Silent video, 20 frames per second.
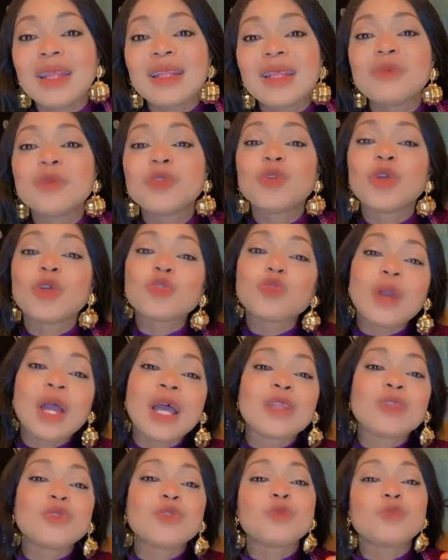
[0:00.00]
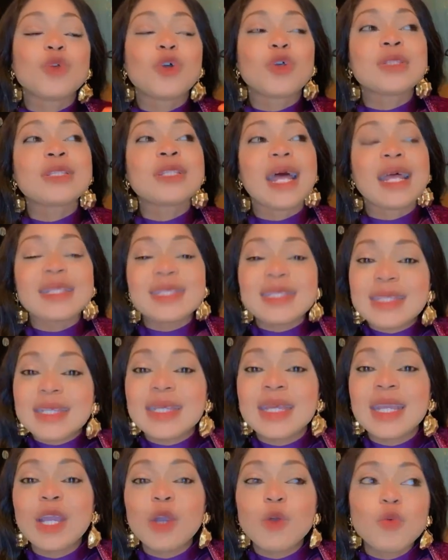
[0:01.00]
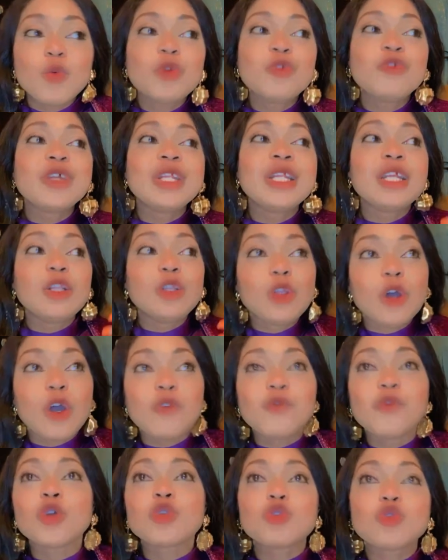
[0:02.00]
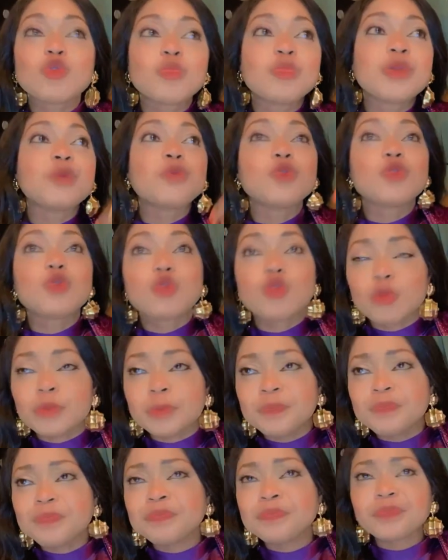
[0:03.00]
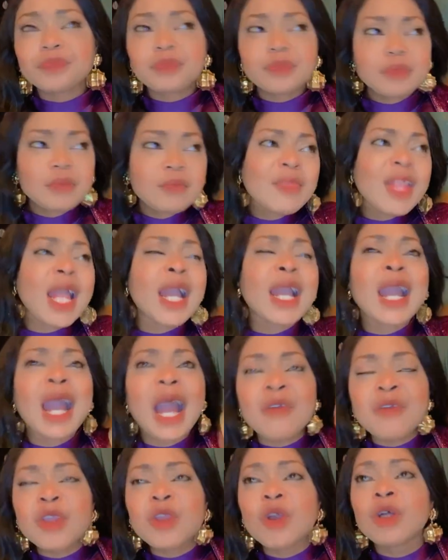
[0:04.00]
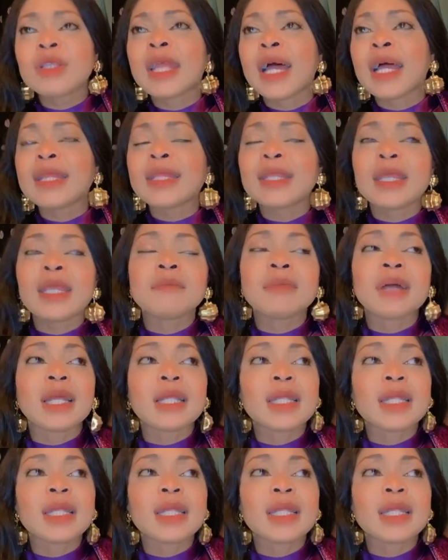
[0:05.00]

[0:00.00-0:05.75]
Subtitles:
Let me just go and do it. Because Daddy will really love us to be able to carry on that name.